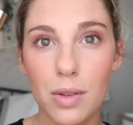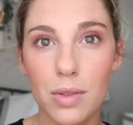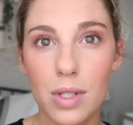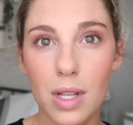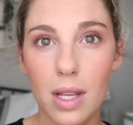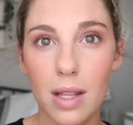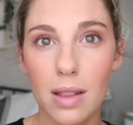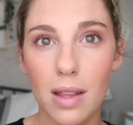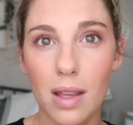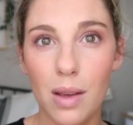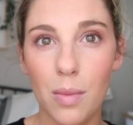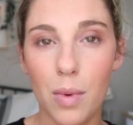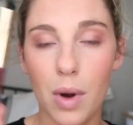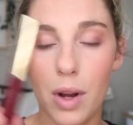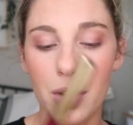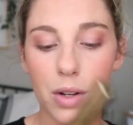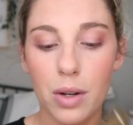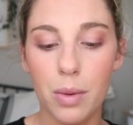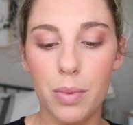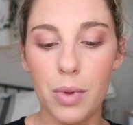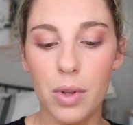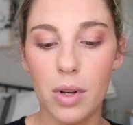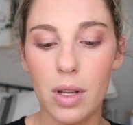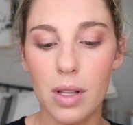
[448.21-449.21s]
using the
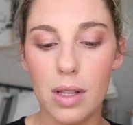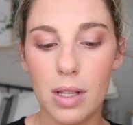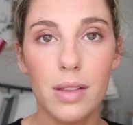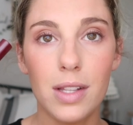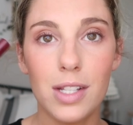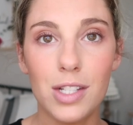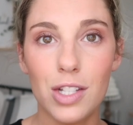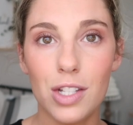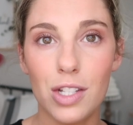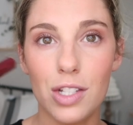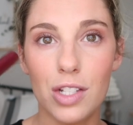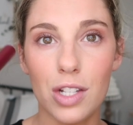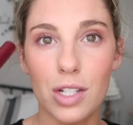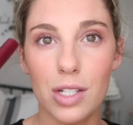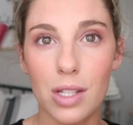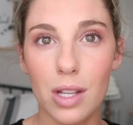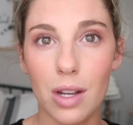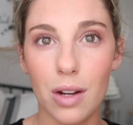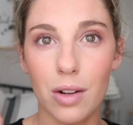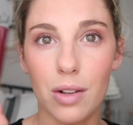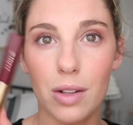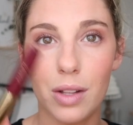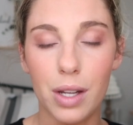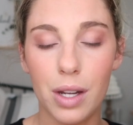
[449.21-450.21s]
Wander Beauty. This is just
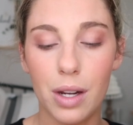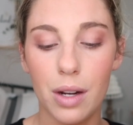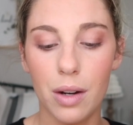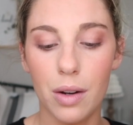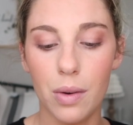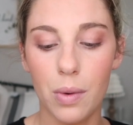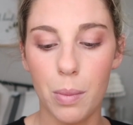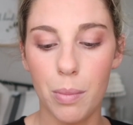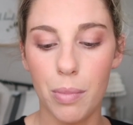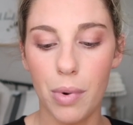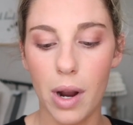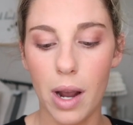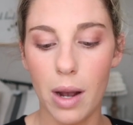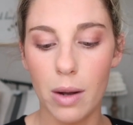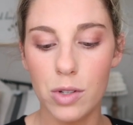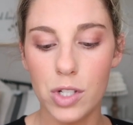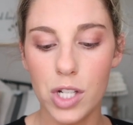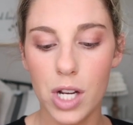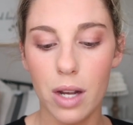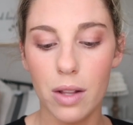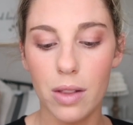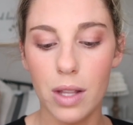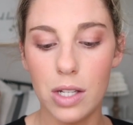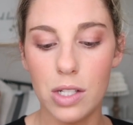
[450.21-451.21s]
their clear brow gel.